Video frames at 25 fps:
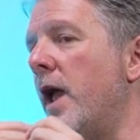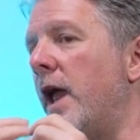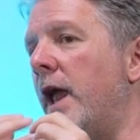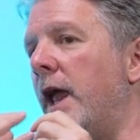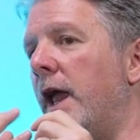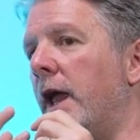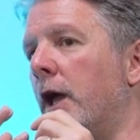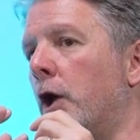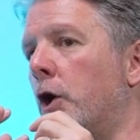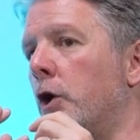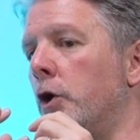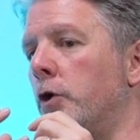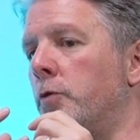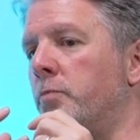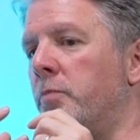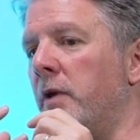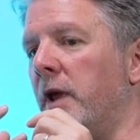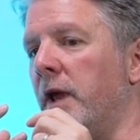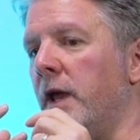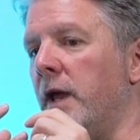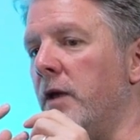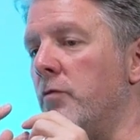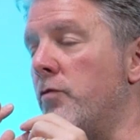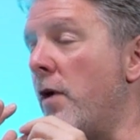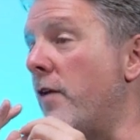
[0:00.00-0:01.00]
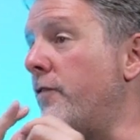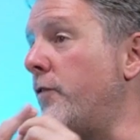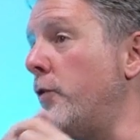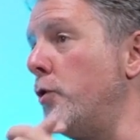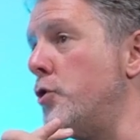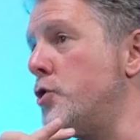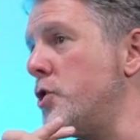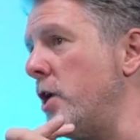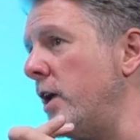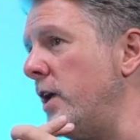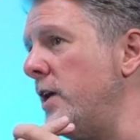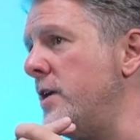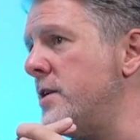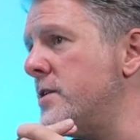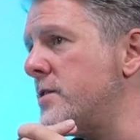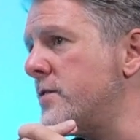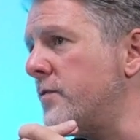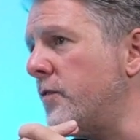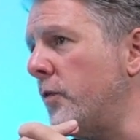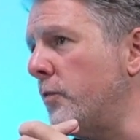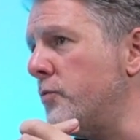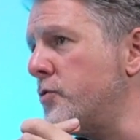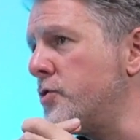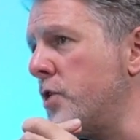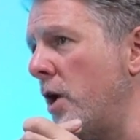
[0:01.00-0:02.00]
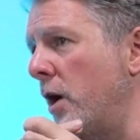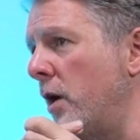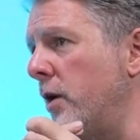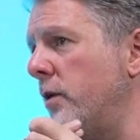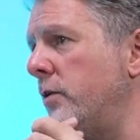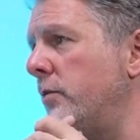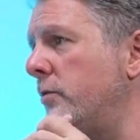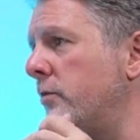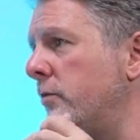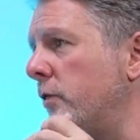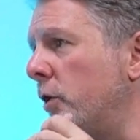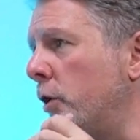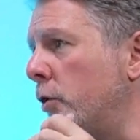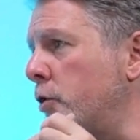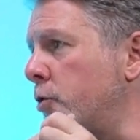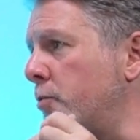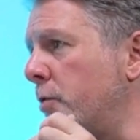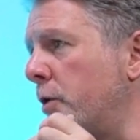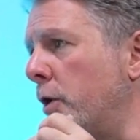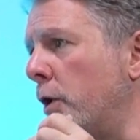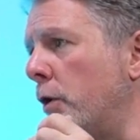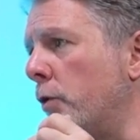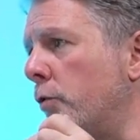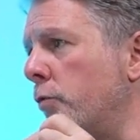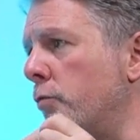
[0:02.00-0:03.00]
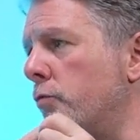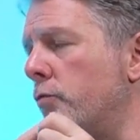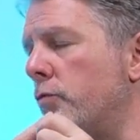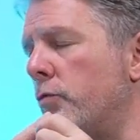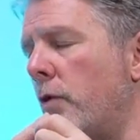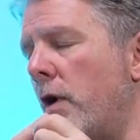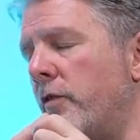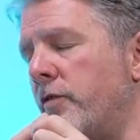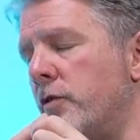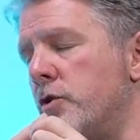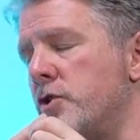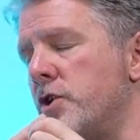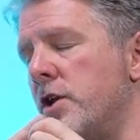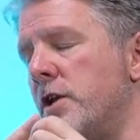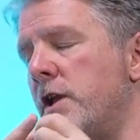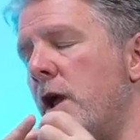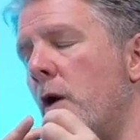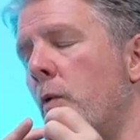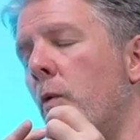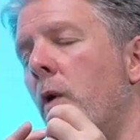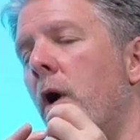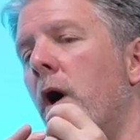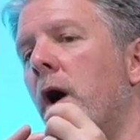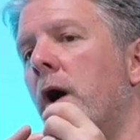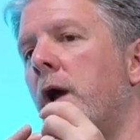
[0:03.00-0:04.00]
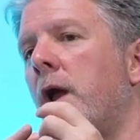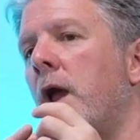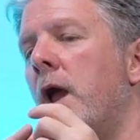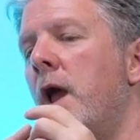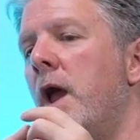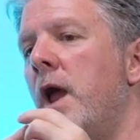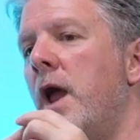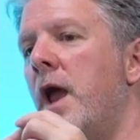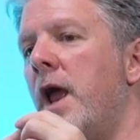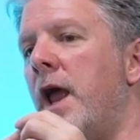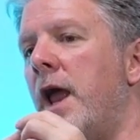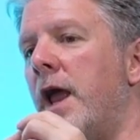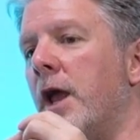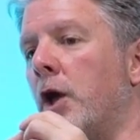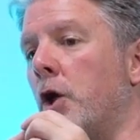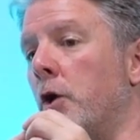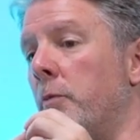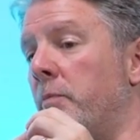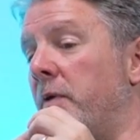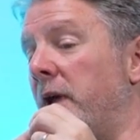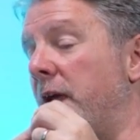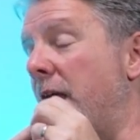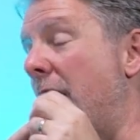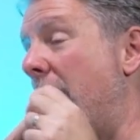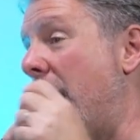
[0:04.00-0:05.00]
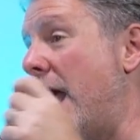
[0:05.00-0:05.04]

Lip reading: it could be refugees from TURN, the Entrepreneurial Refugee Network, it could be